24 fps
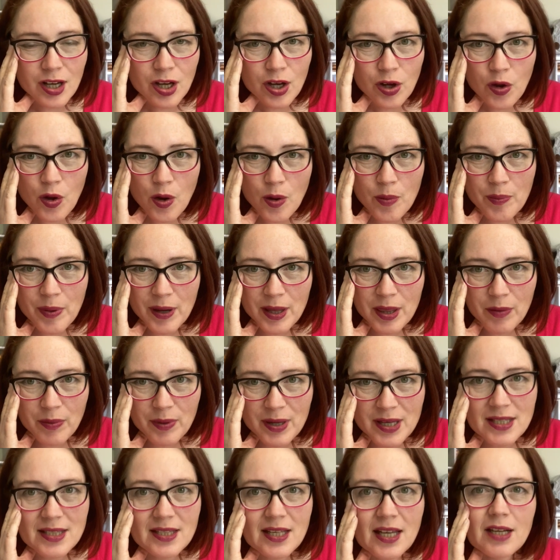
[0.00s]
gone by the
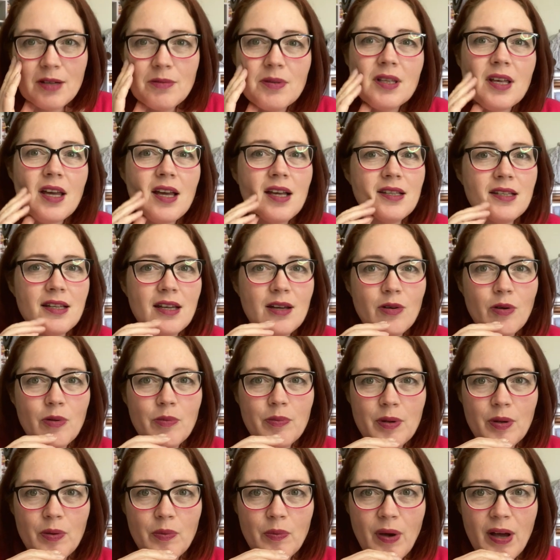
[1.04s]
wayside with Kezia not
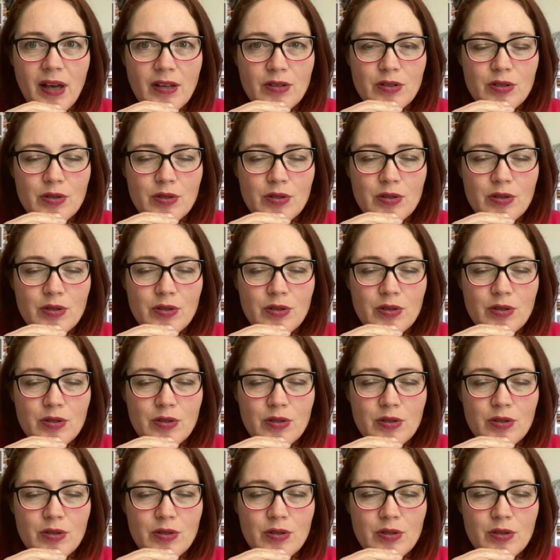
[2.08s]
being well.